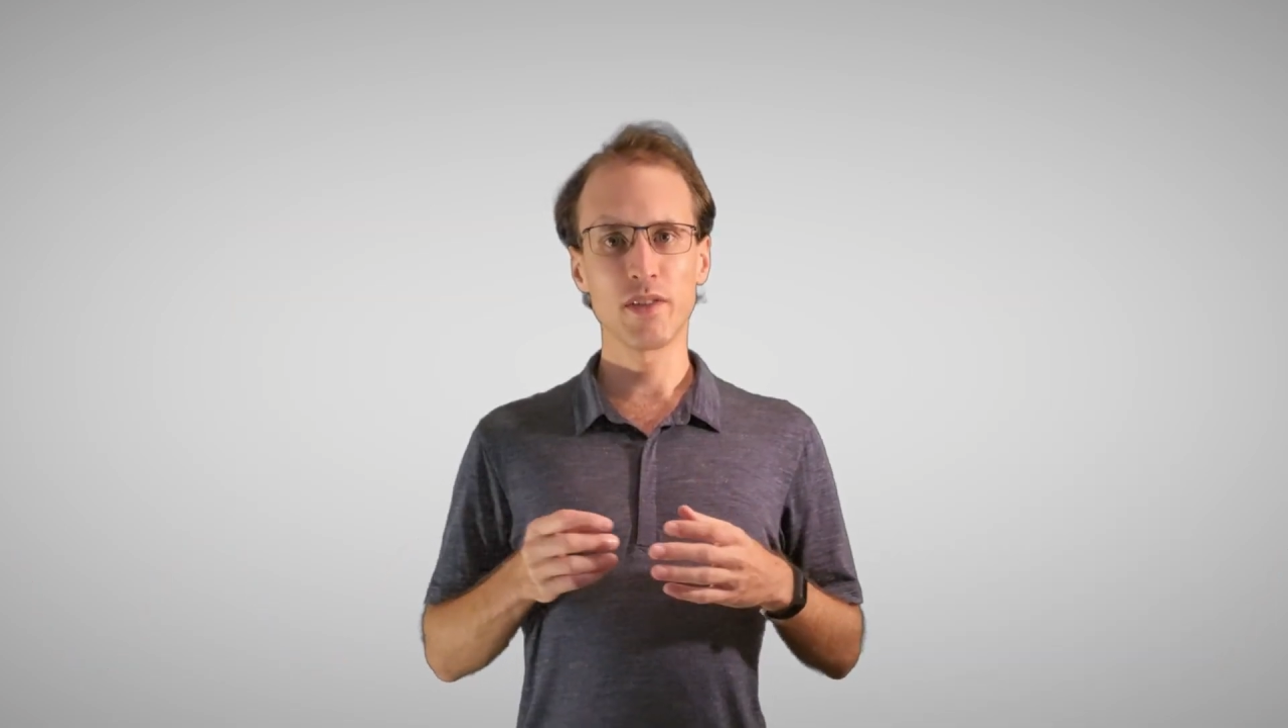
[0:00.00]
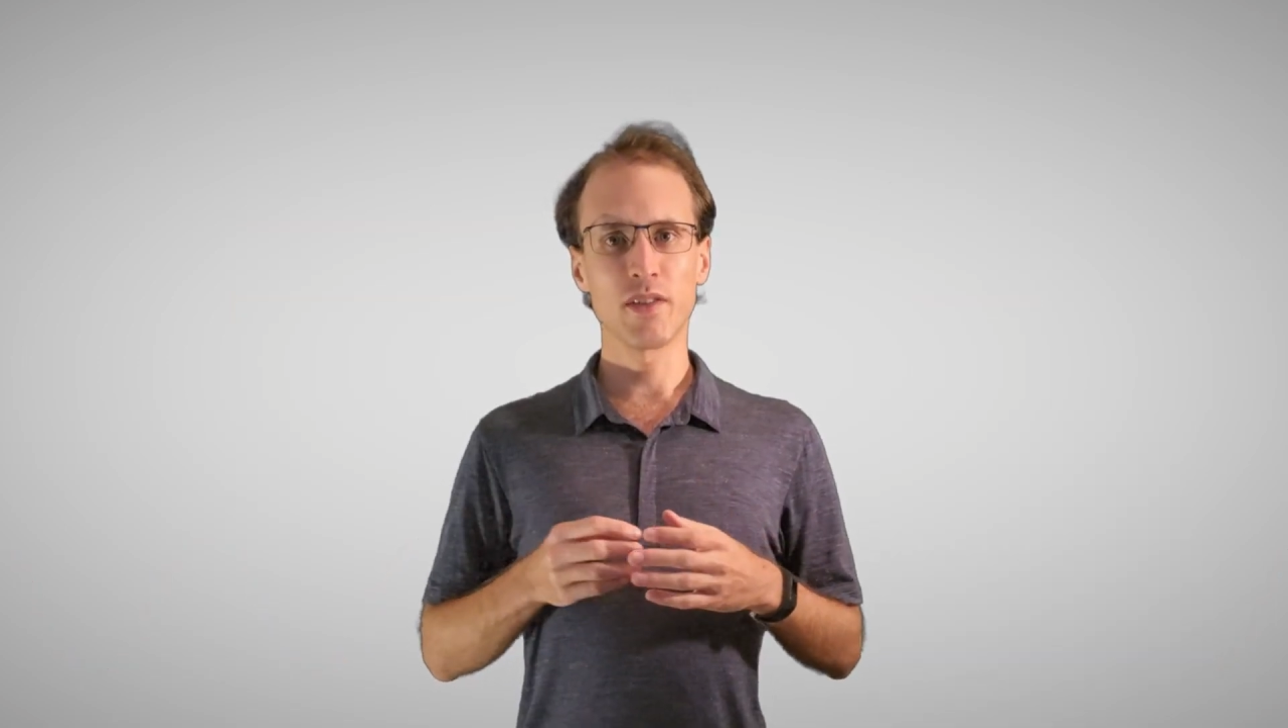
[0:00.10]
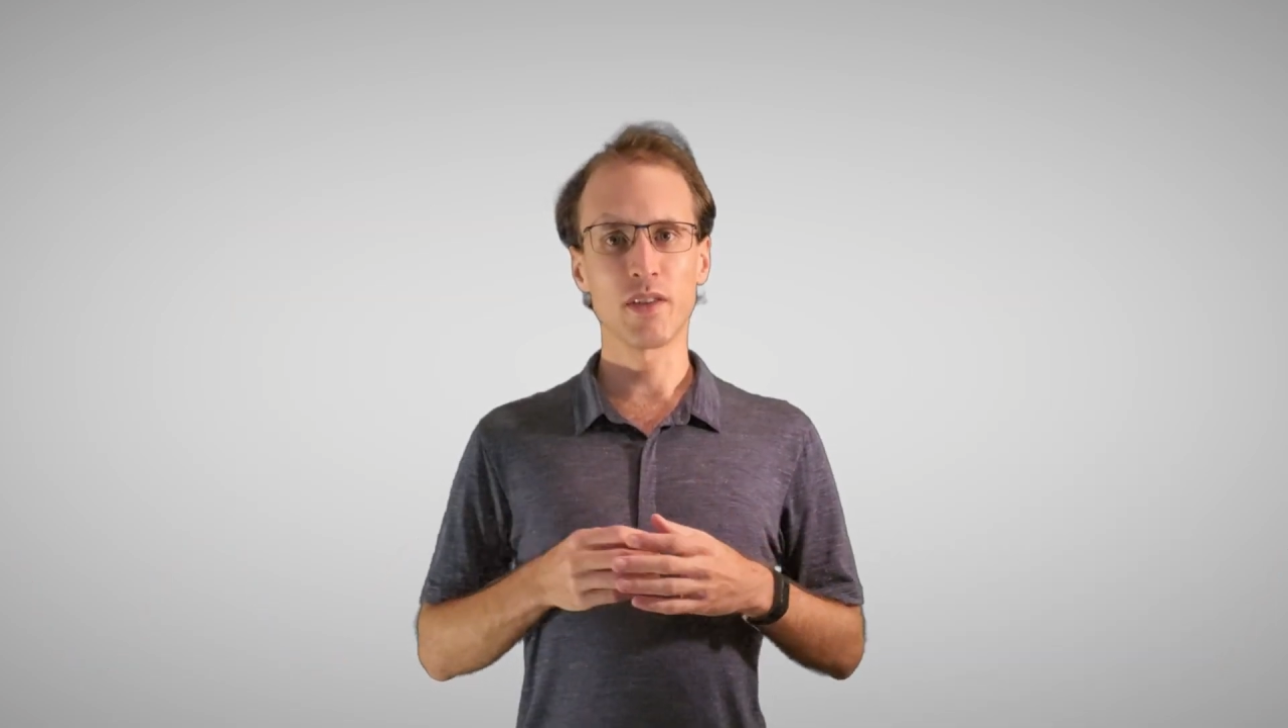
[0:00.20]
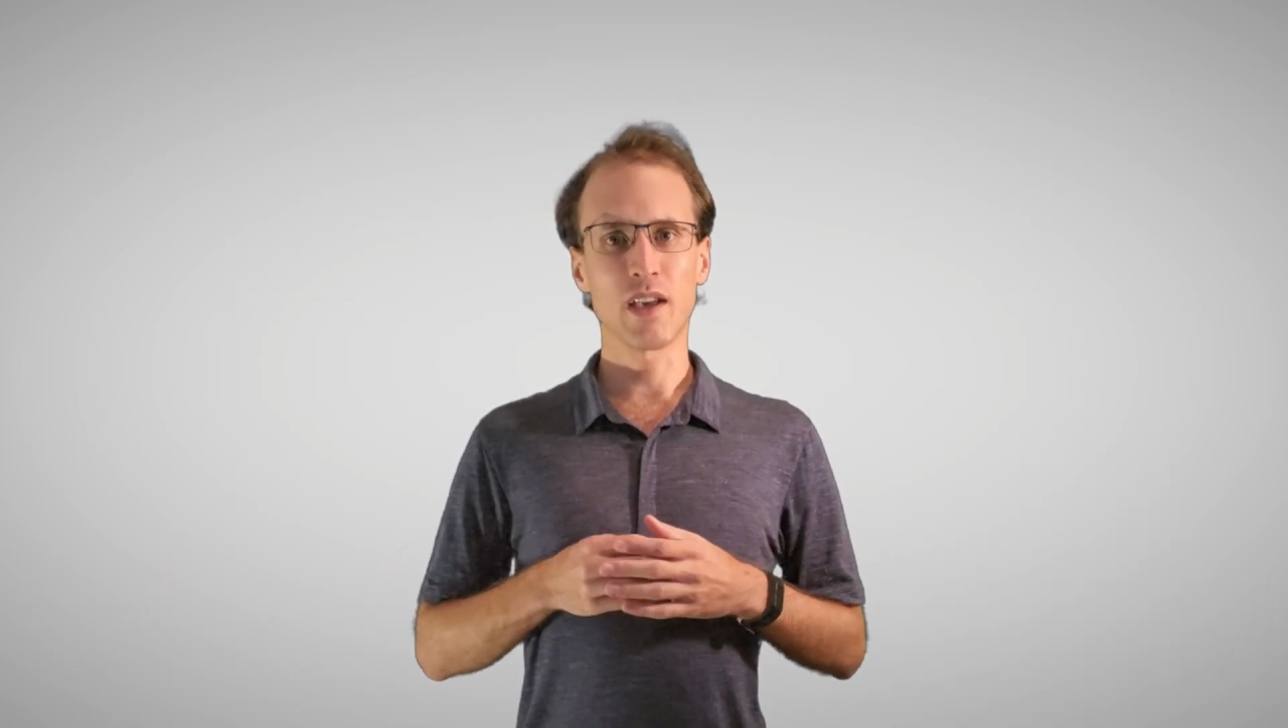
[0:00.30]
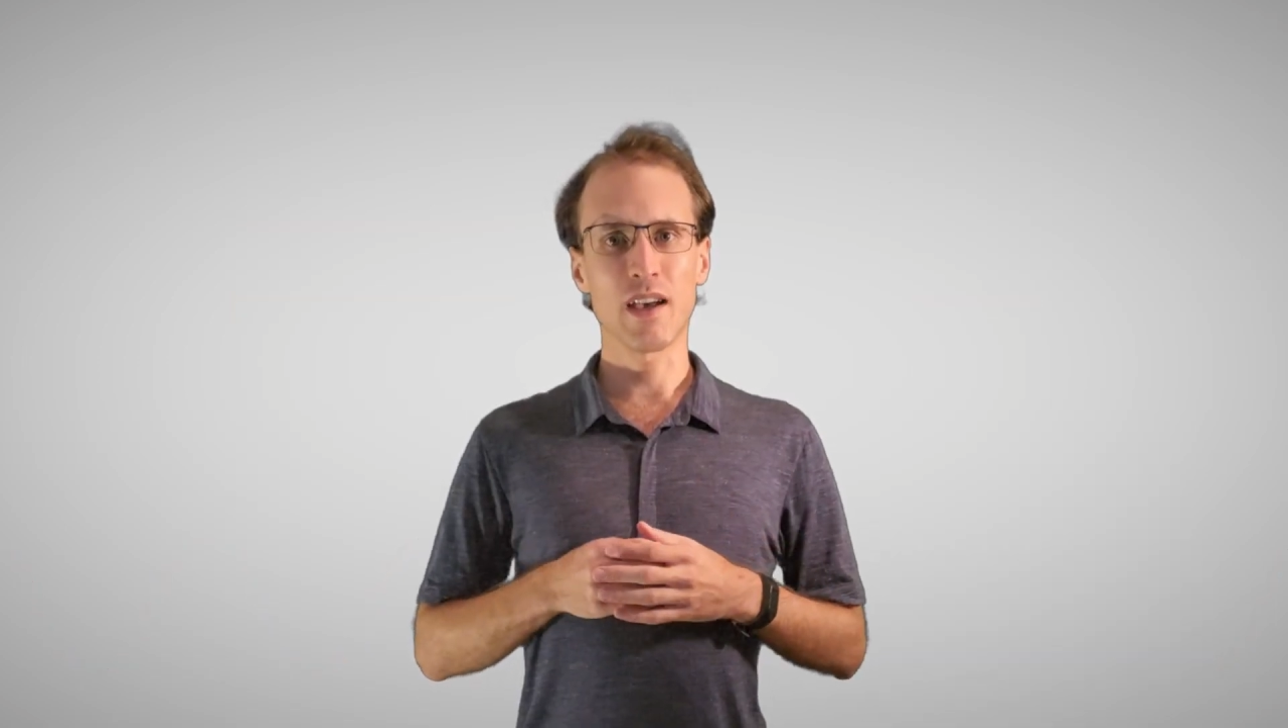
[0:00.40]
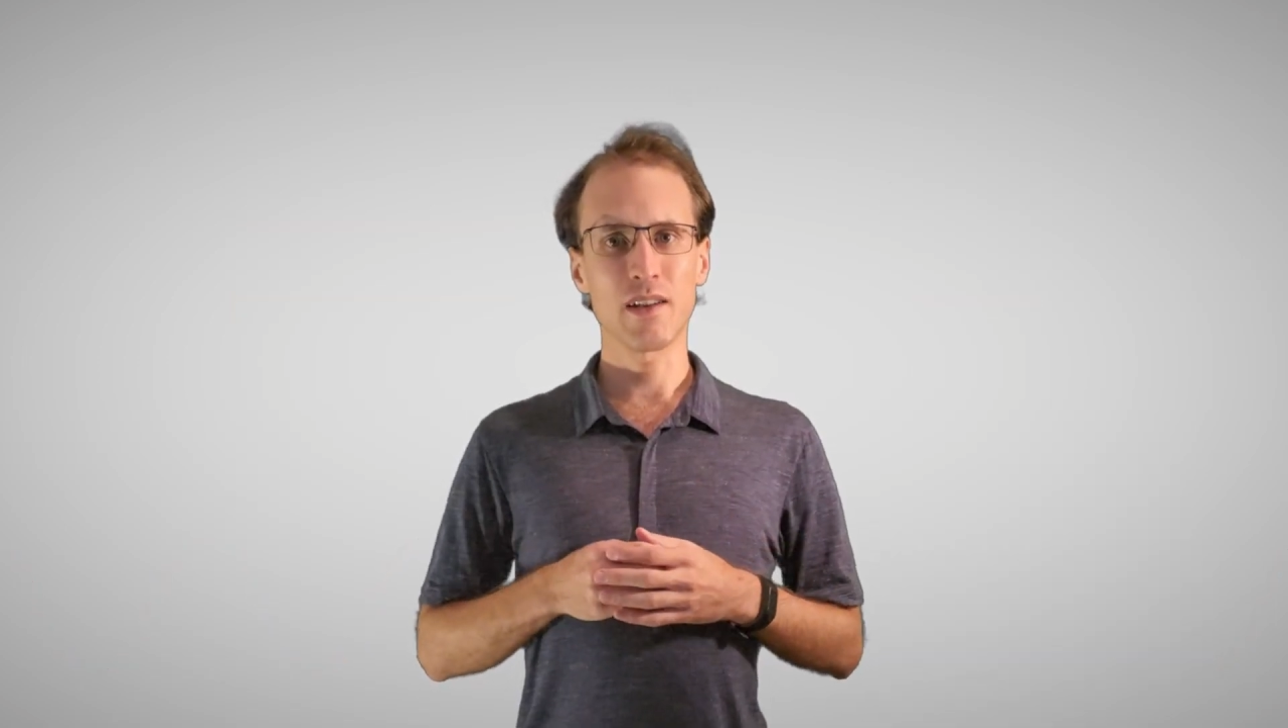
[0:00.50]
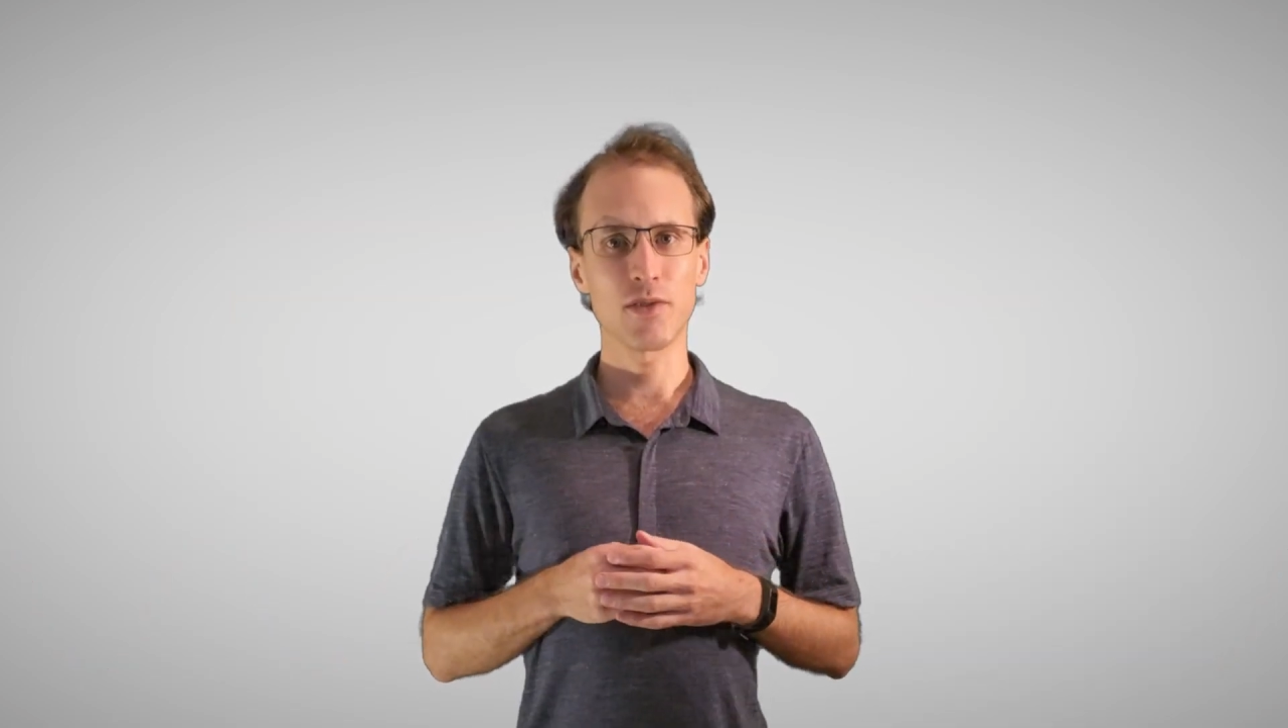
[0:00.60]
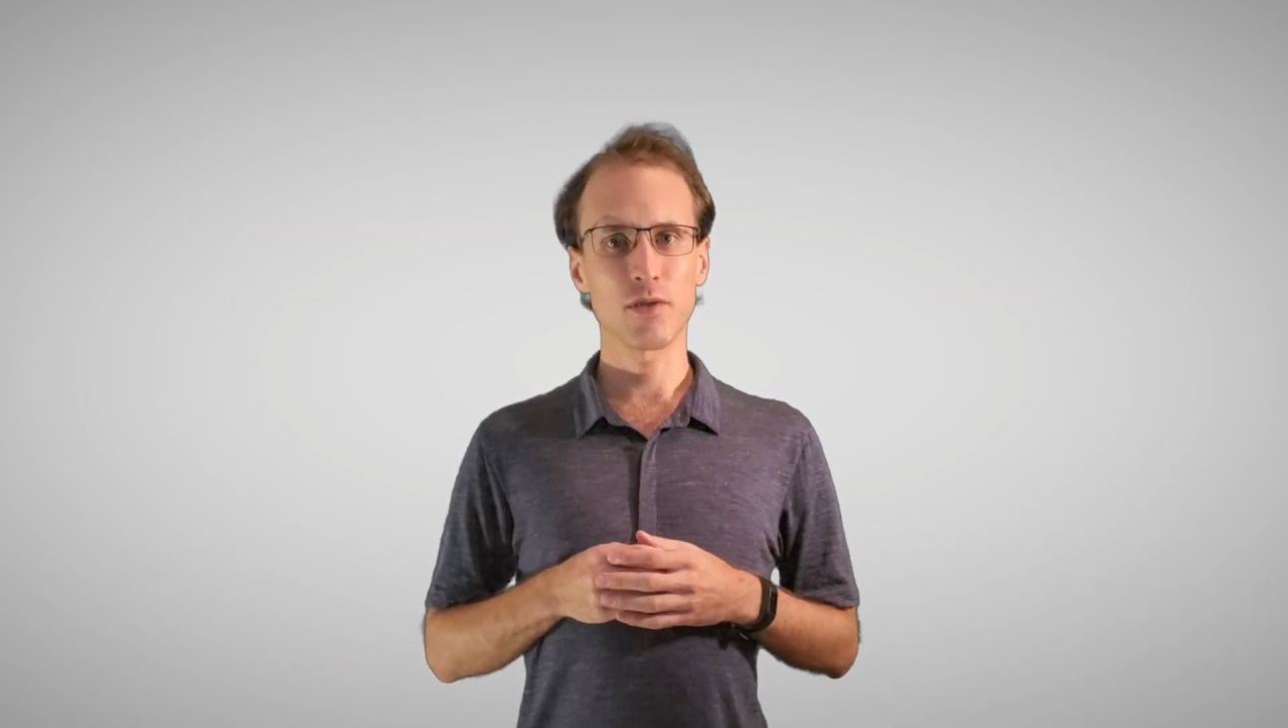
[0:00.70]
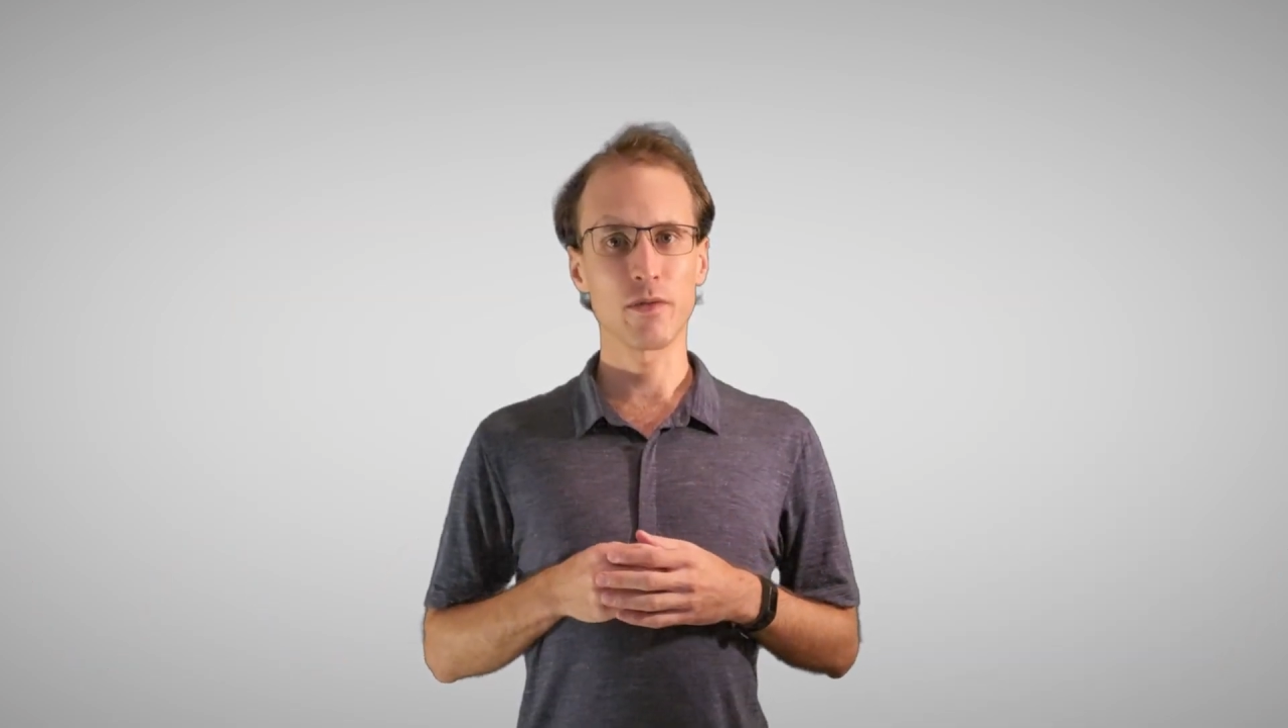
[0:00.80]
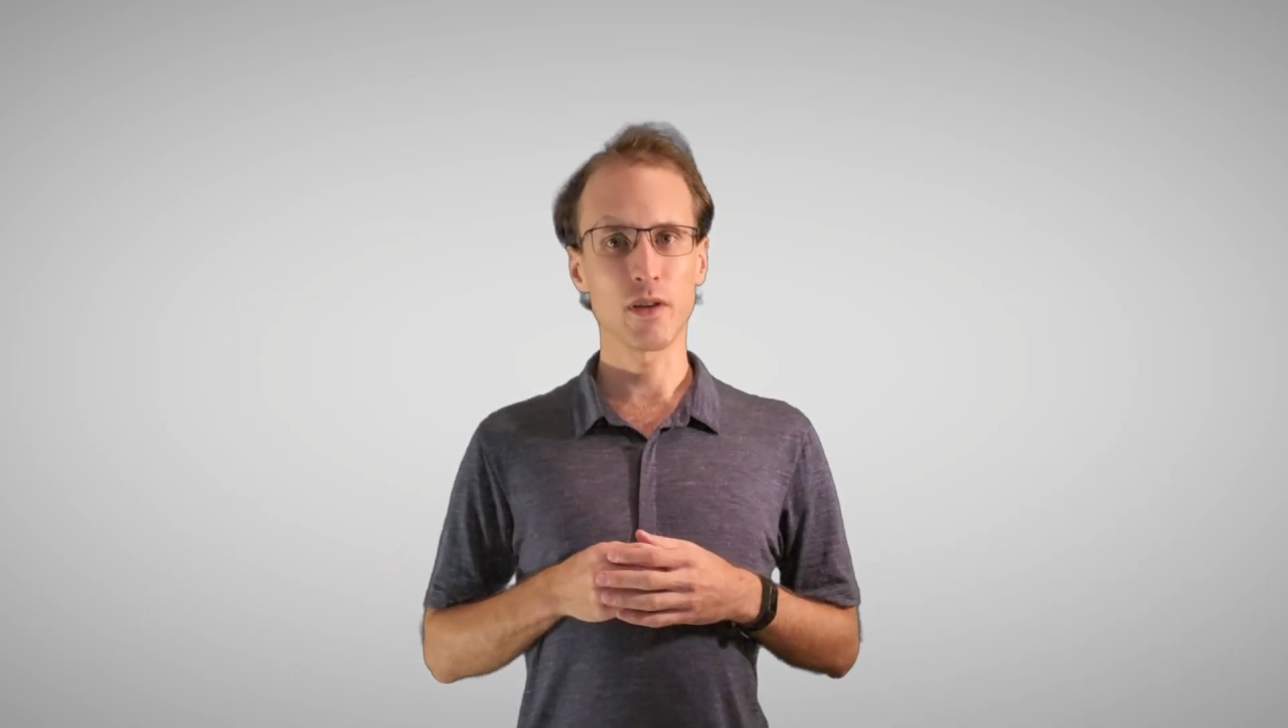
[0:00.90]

this a catastrophic